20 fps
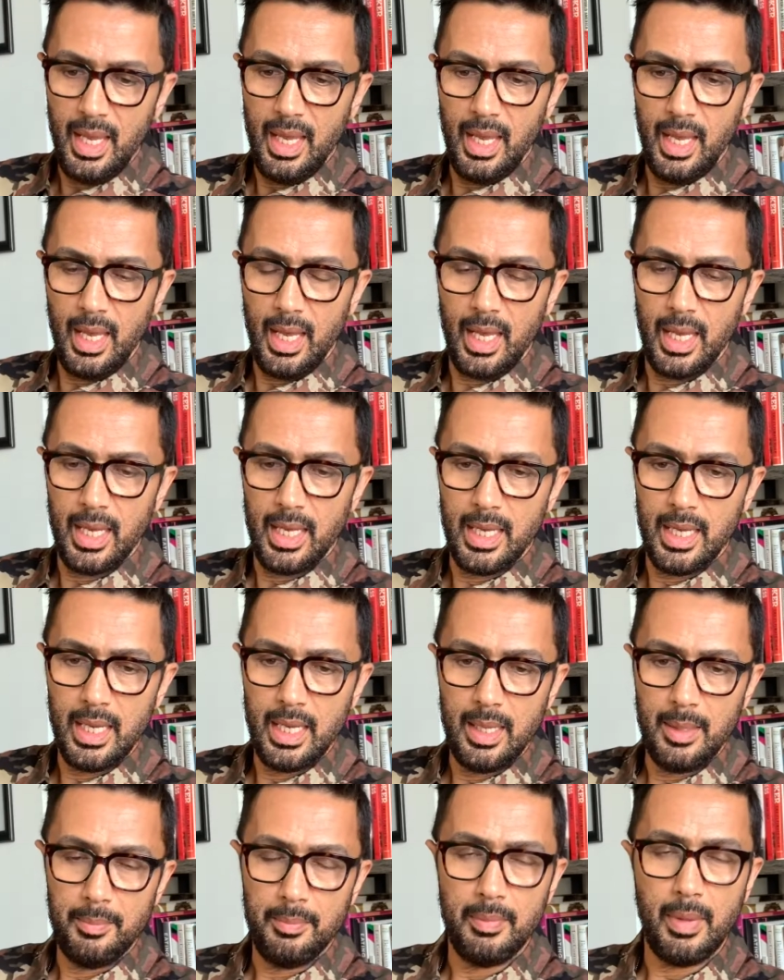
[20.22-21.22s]

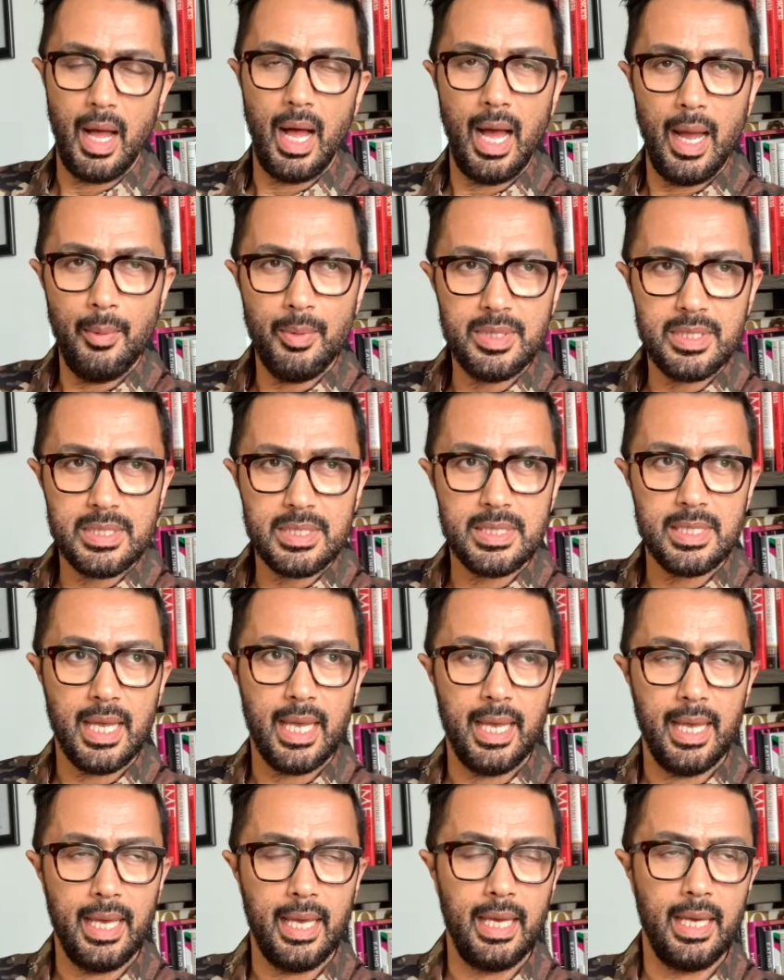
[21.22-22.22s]
Um, I would
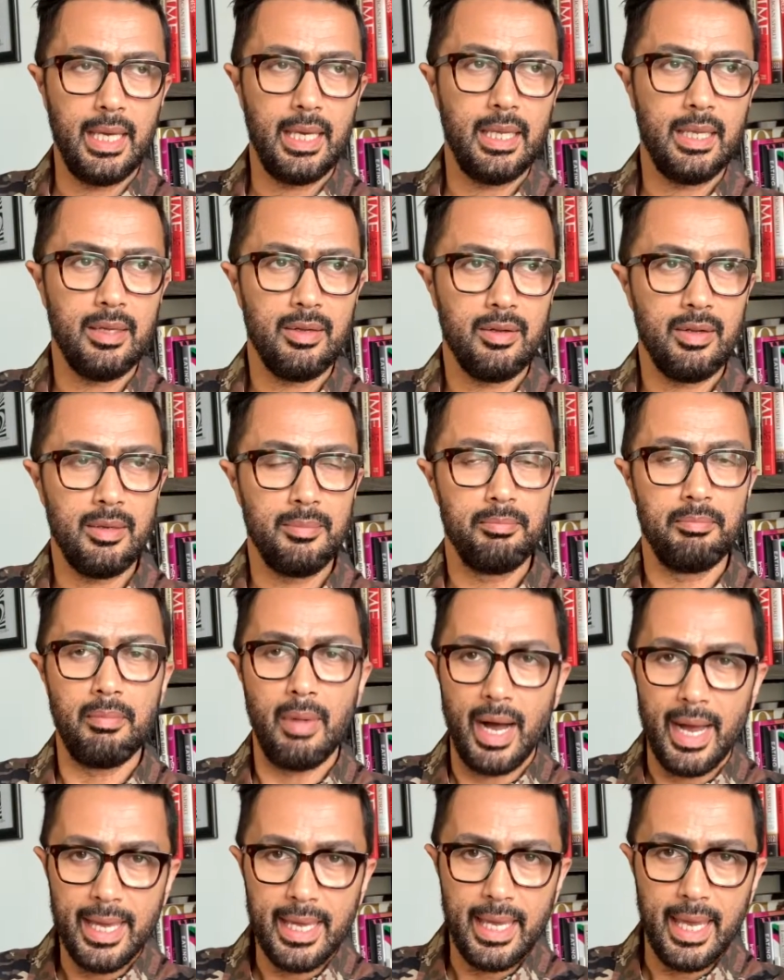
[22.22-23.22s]
say, in
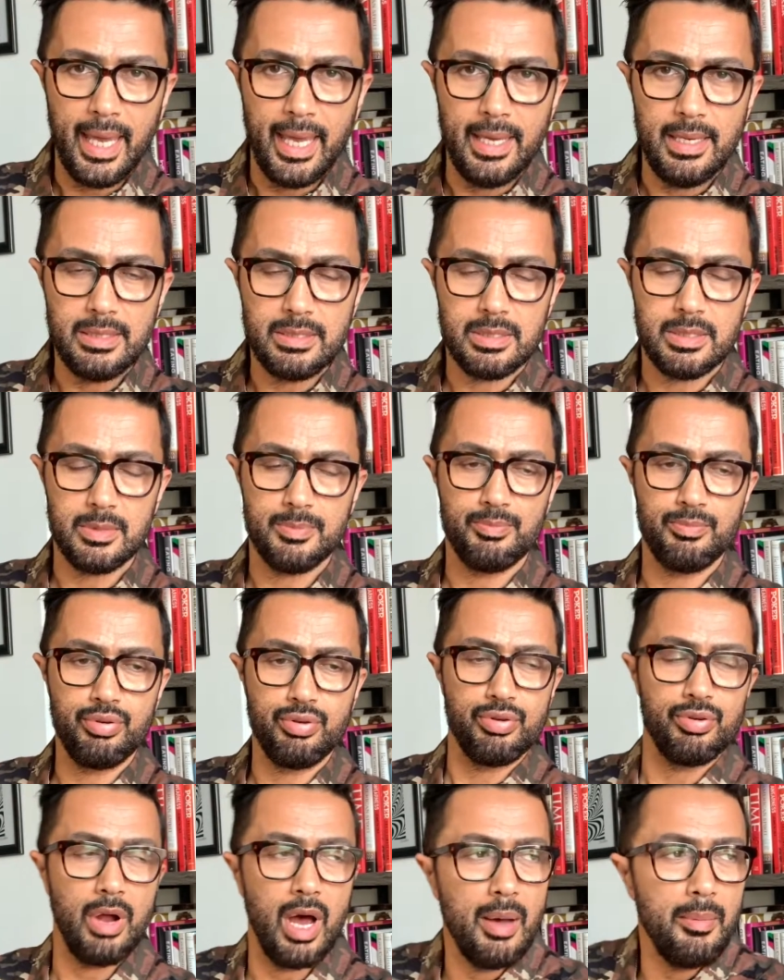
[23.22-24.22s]
my case,
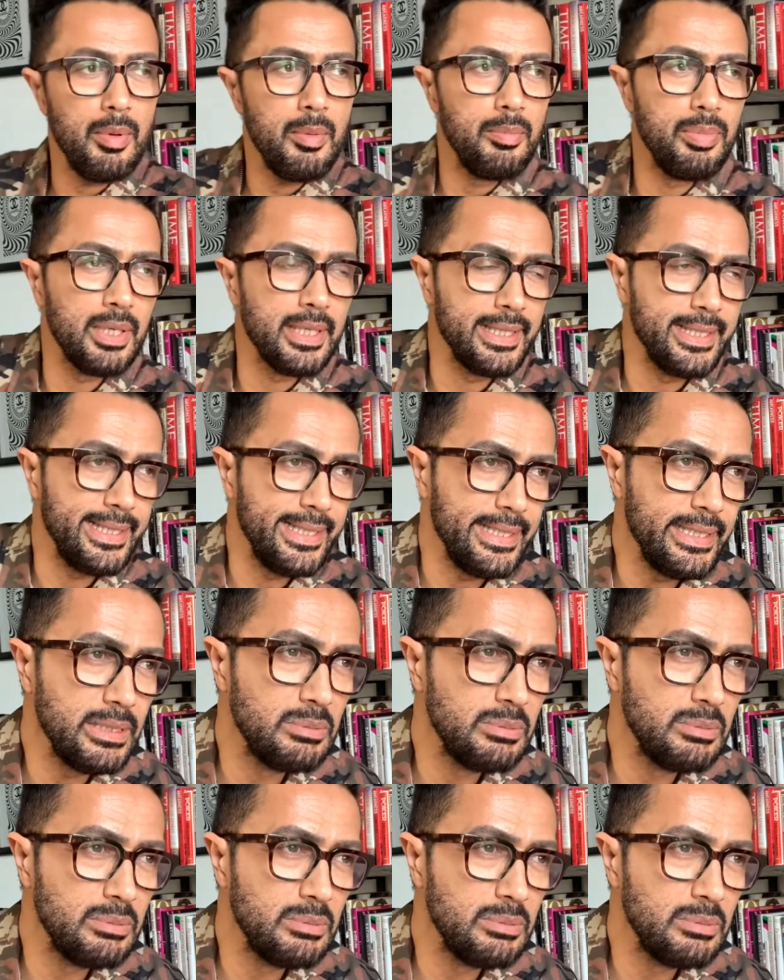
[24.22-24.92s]
probably